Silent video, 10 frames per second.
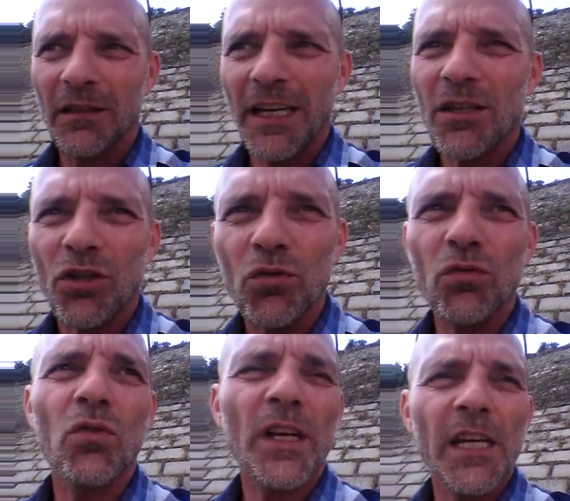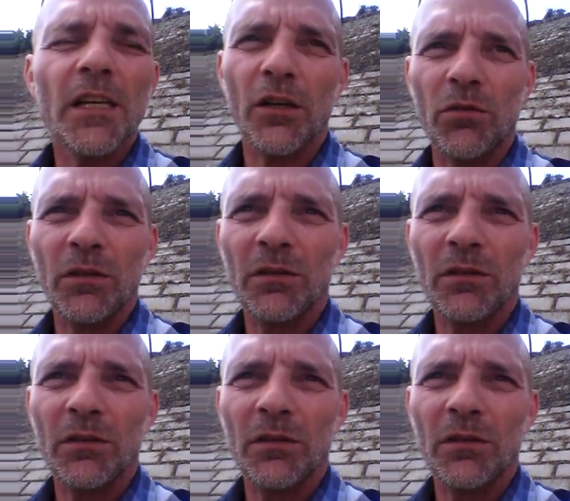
It's all ego.